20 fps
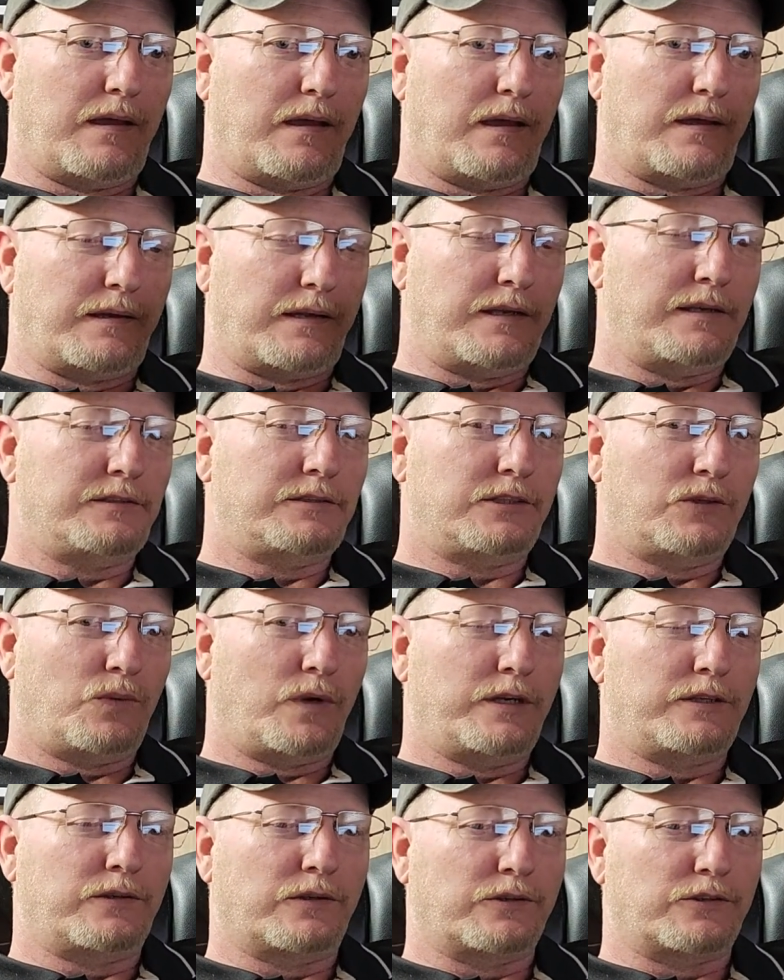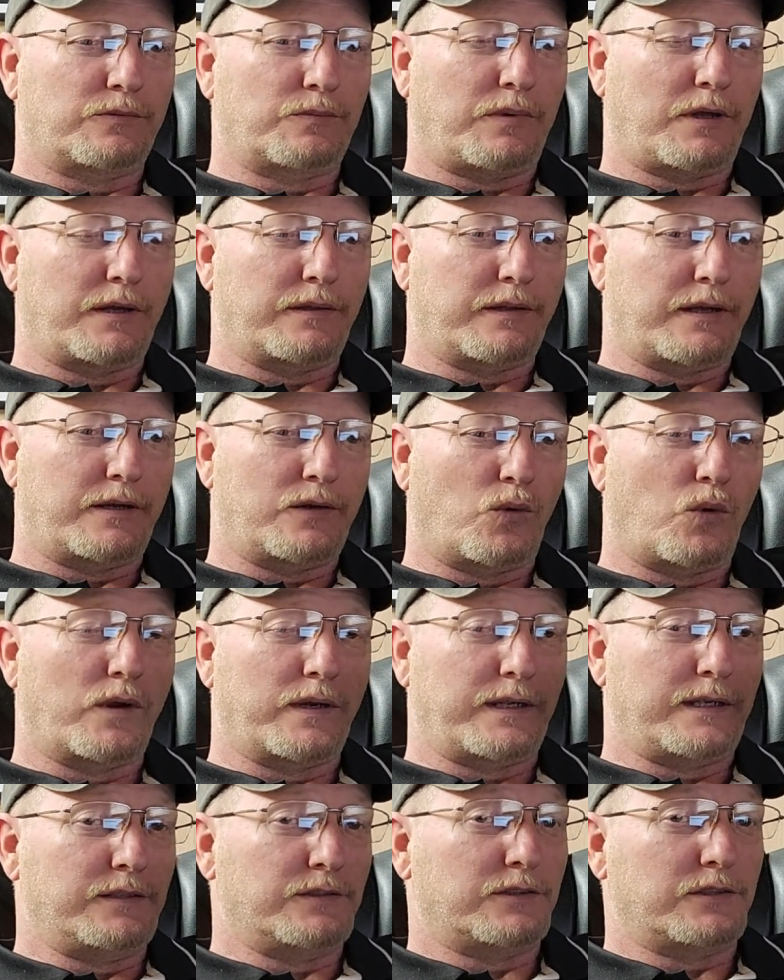an easy way to explain that, or
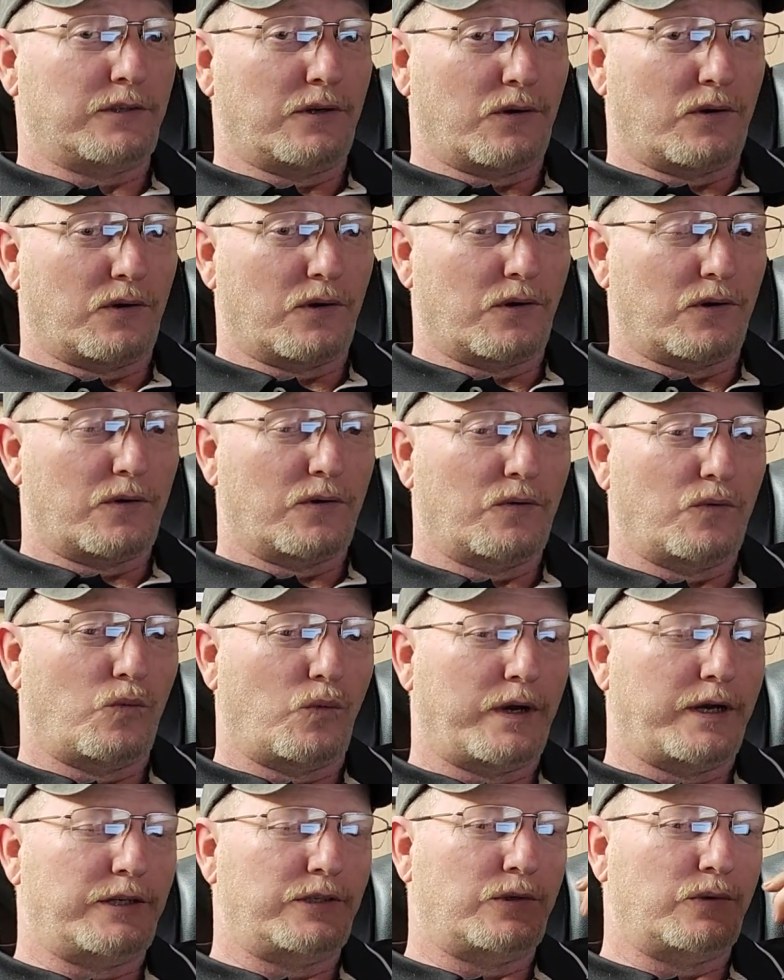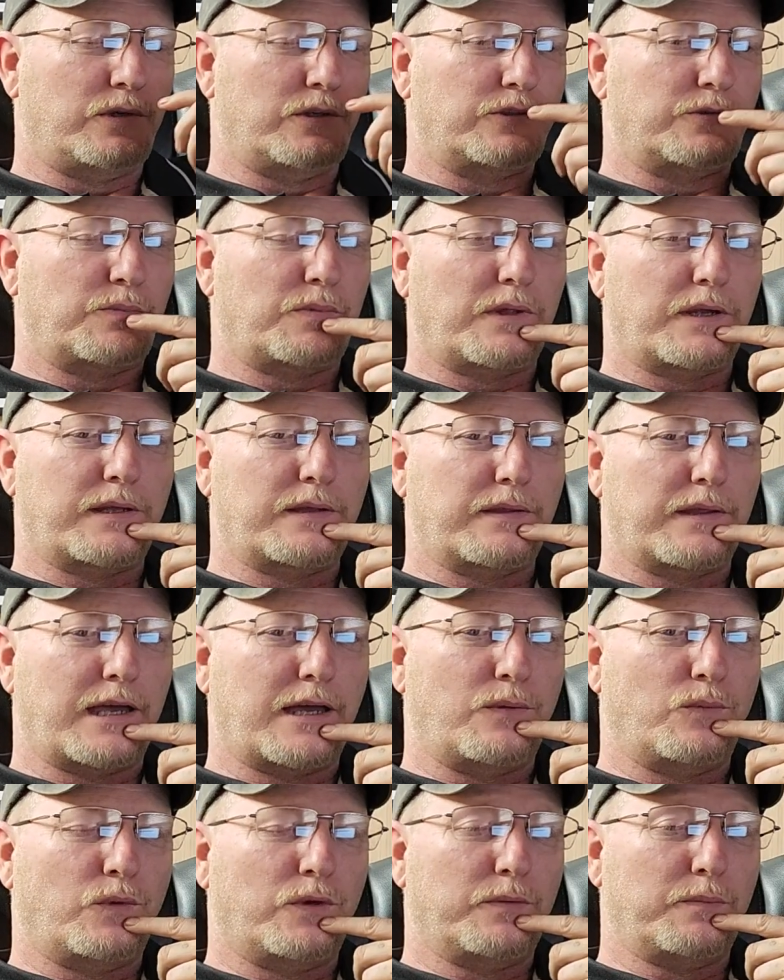an easier way to explain
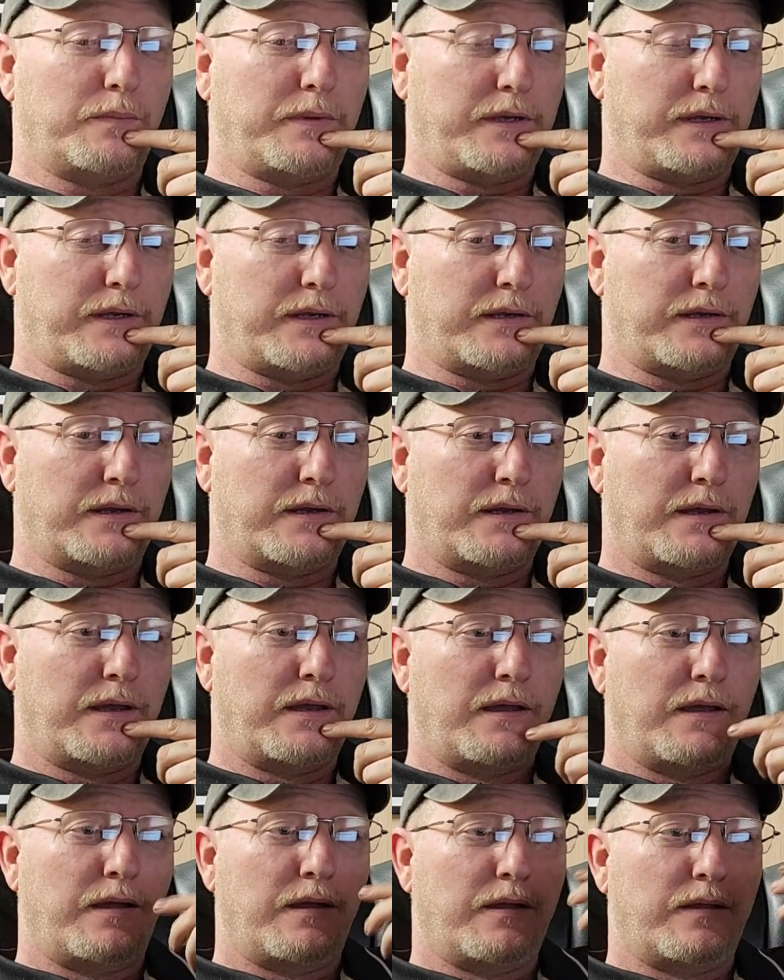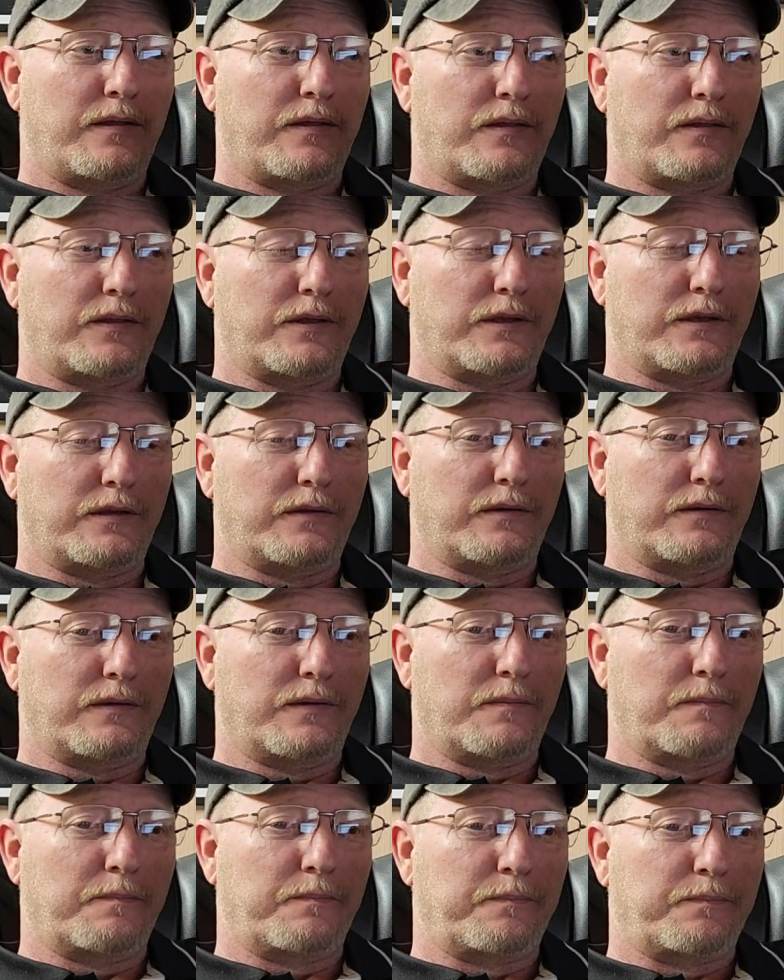that, would be the
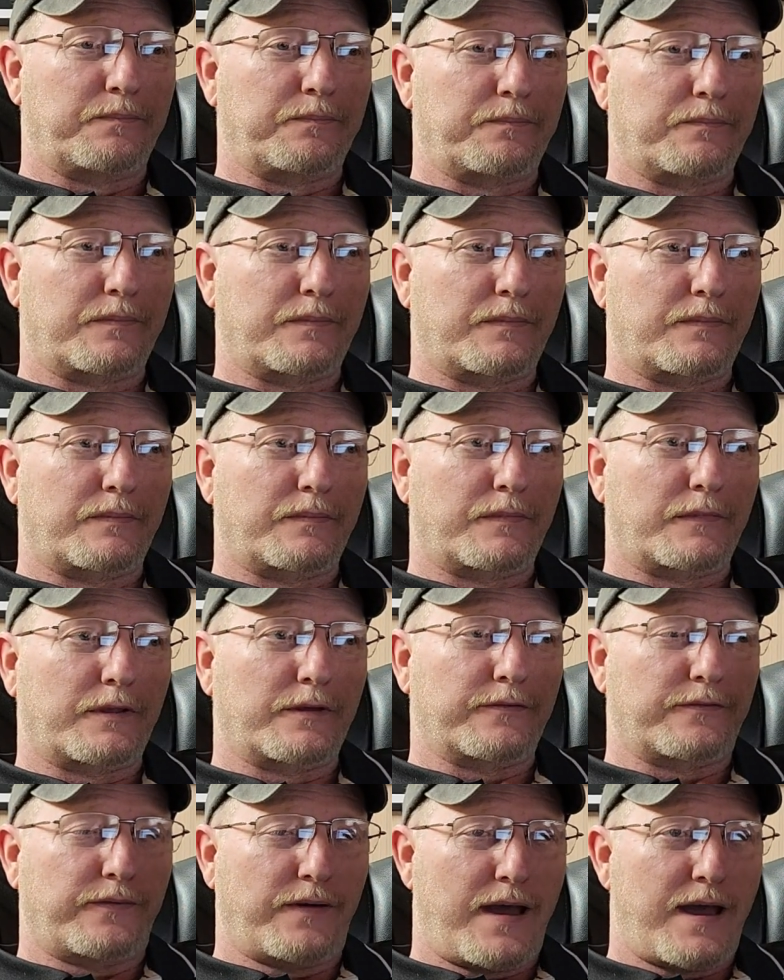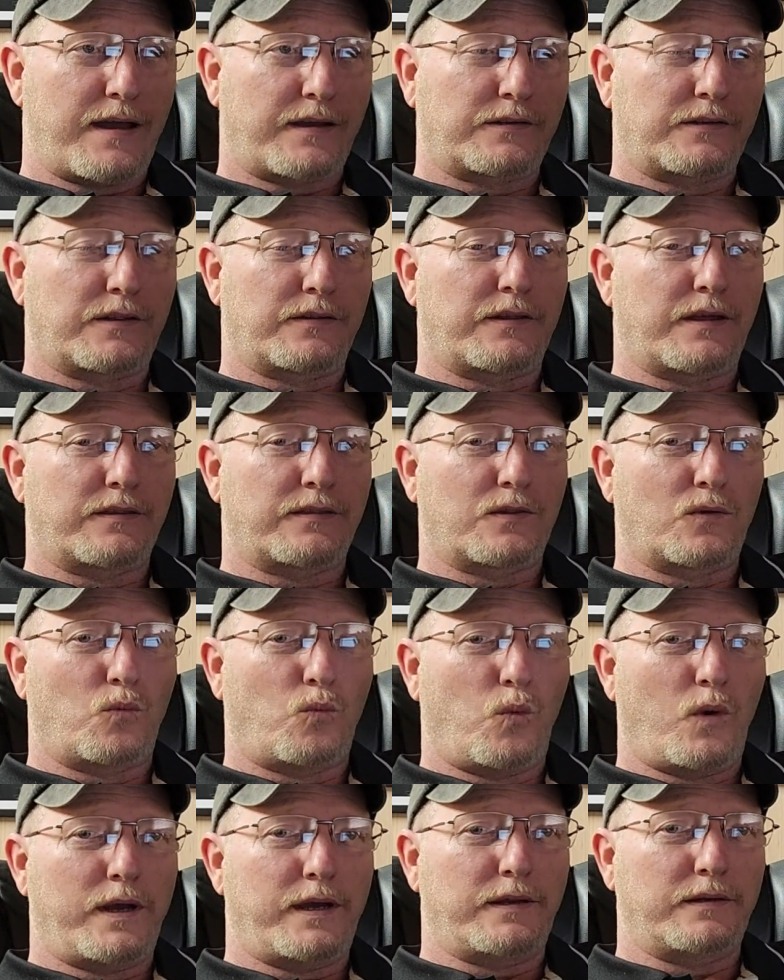fact that the
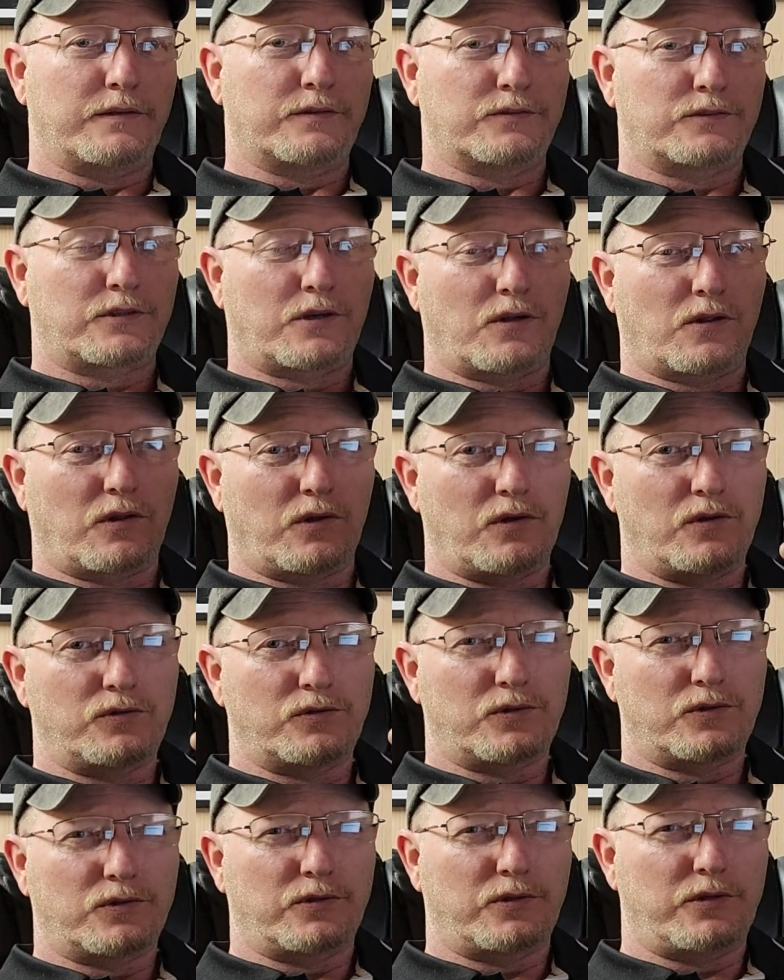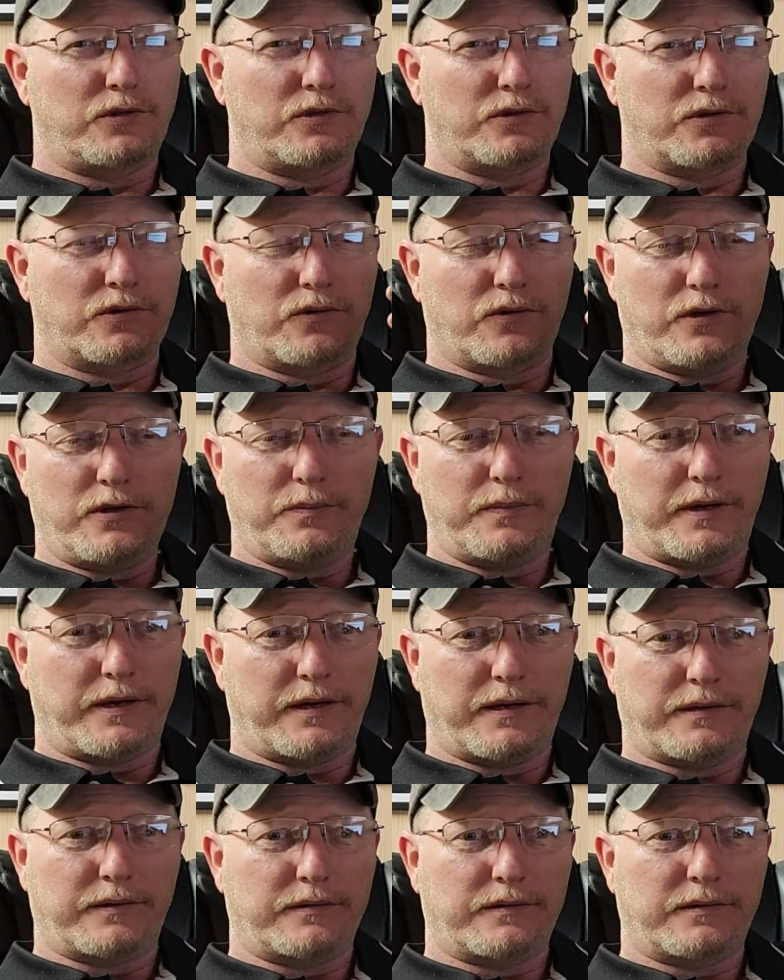weight is closer to your grip
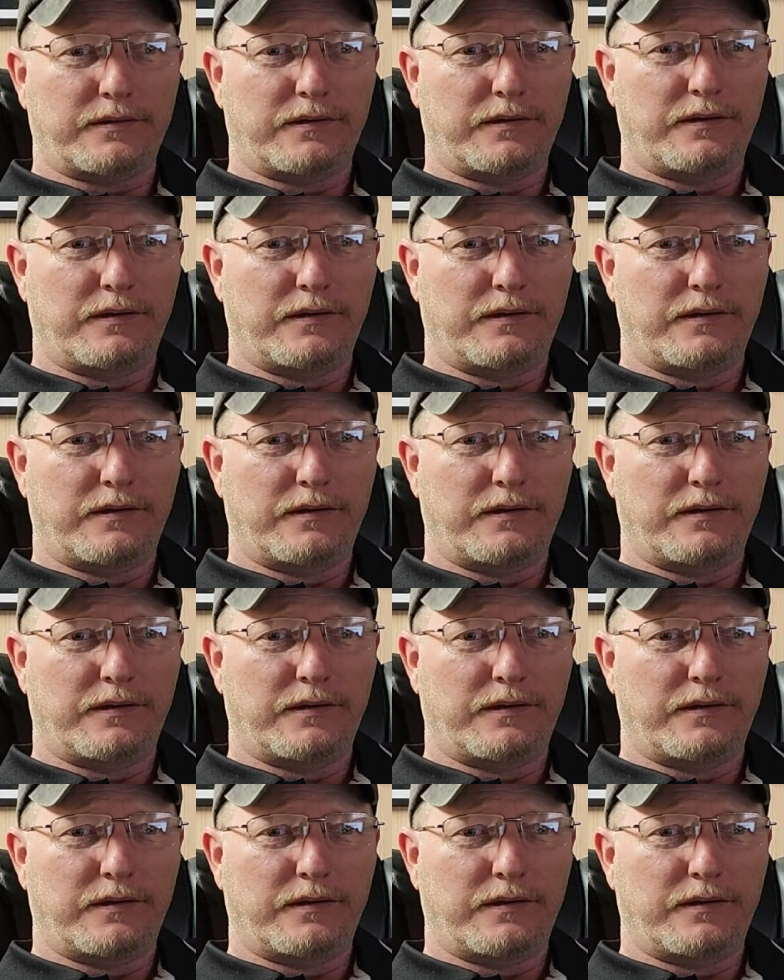hand.